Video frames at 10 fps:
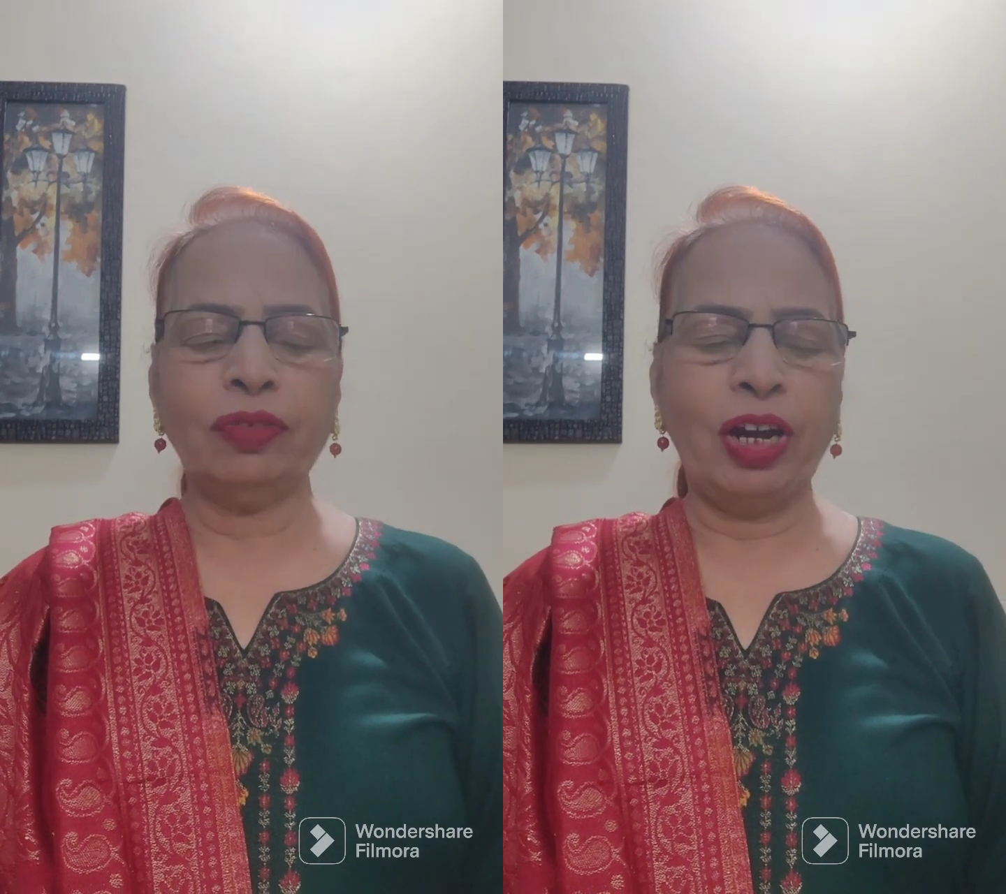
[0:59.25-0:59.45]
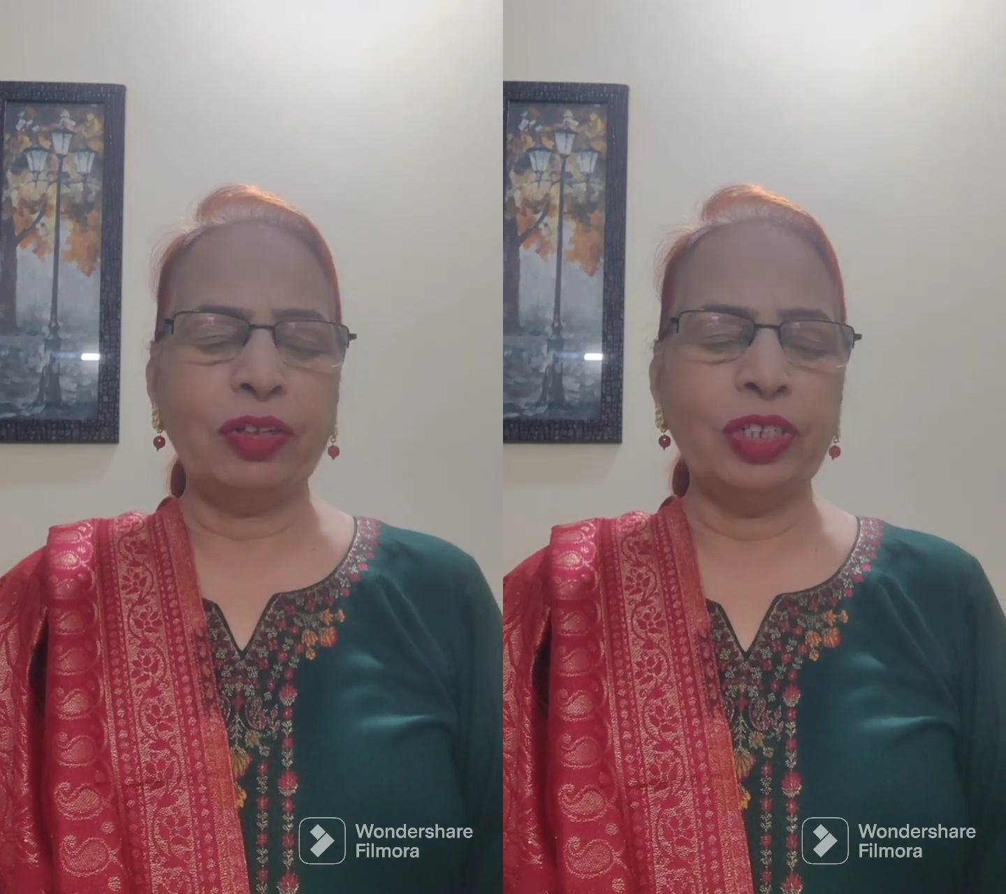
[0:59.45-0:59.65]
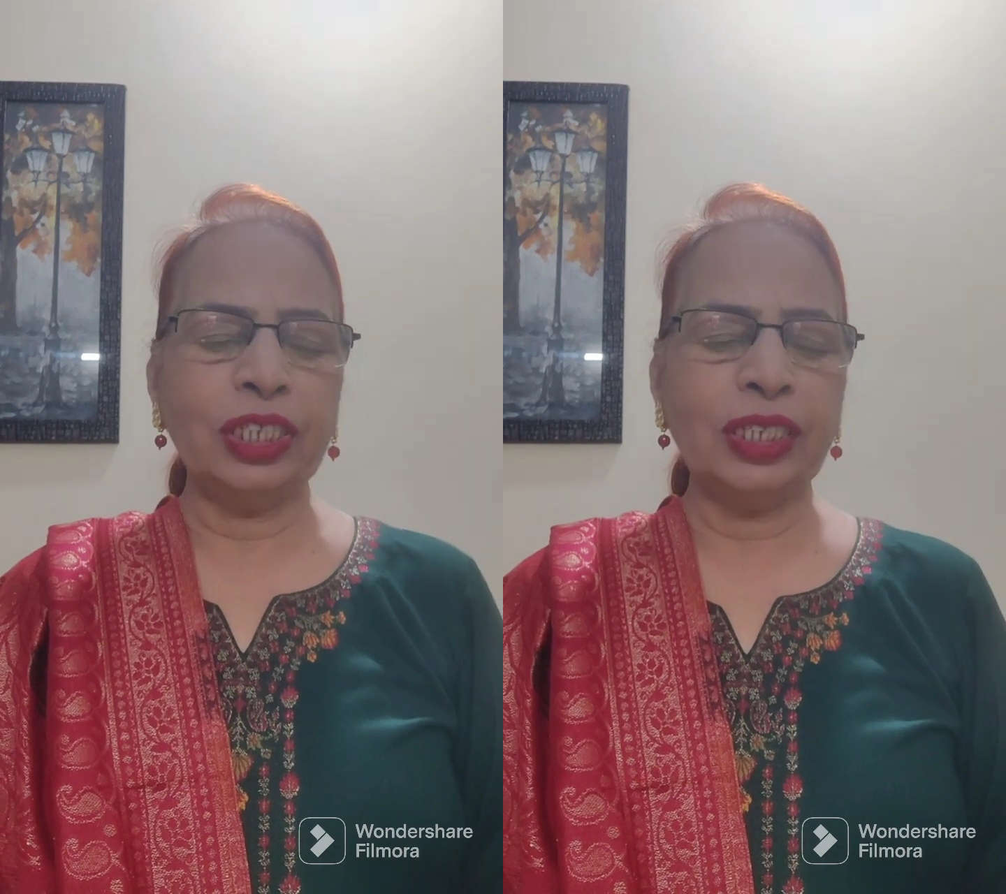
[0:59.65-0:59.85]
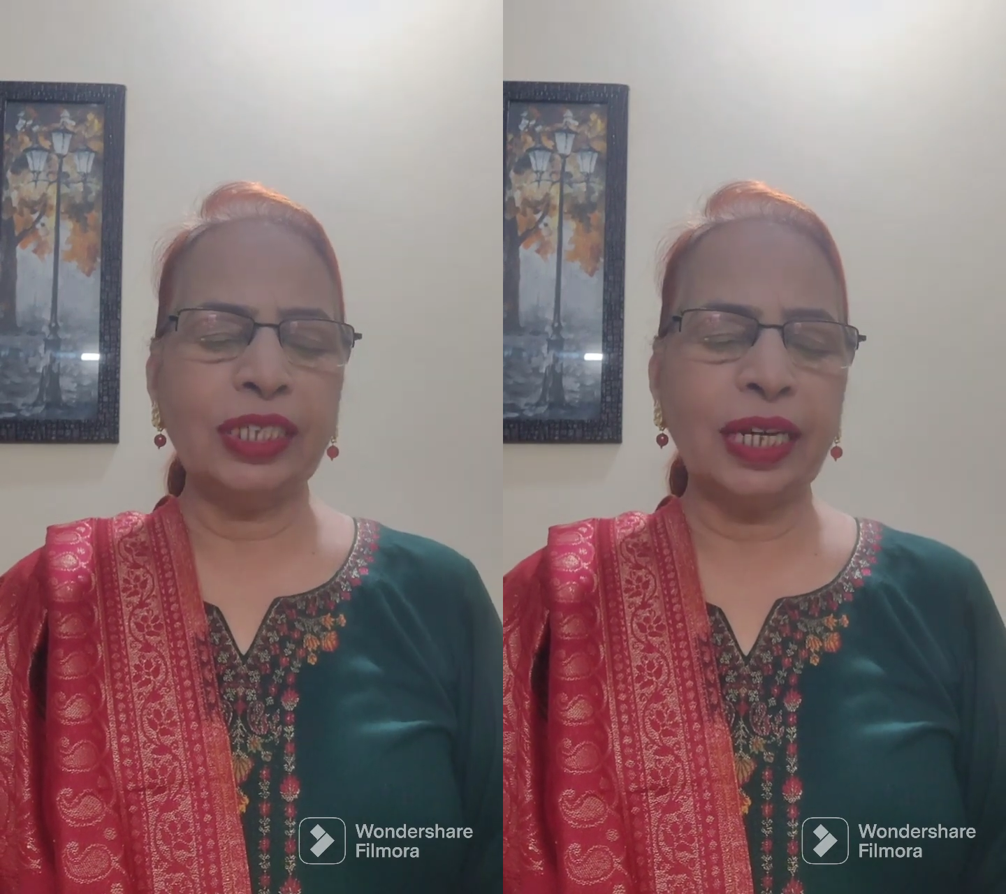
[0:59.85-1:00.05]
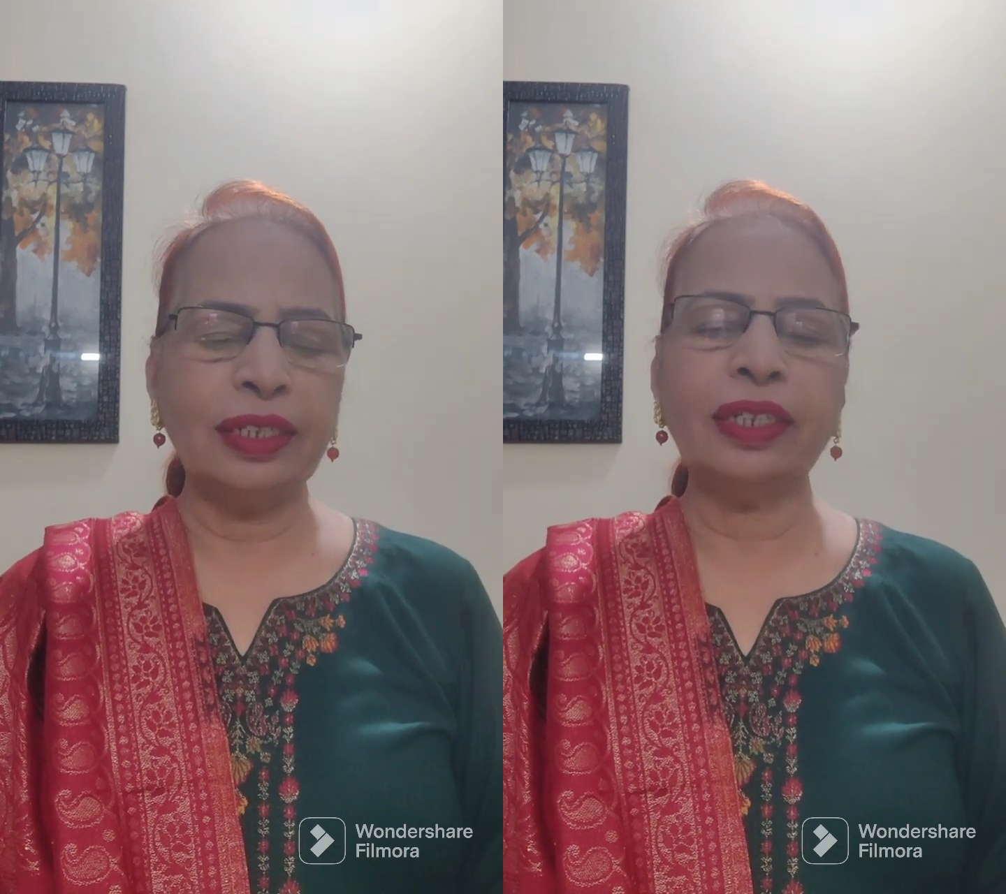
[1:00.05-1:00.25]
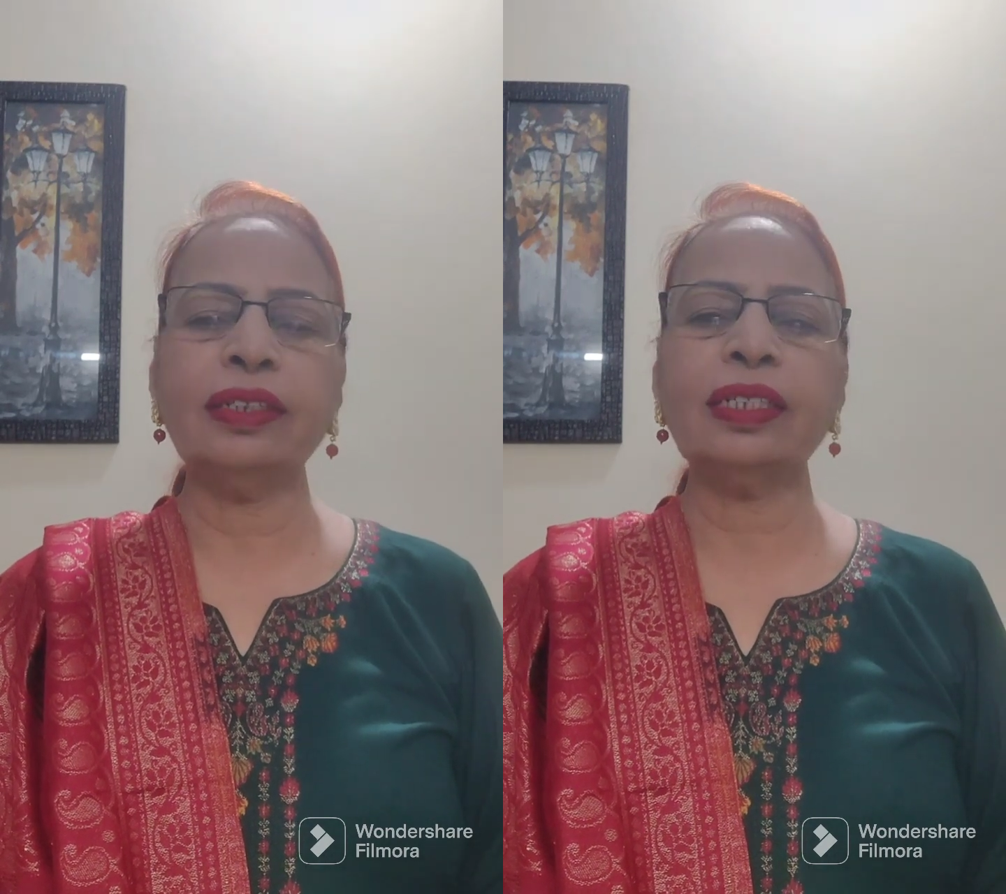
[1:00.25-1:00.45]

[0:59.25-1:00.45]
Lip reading: Evaluation Center.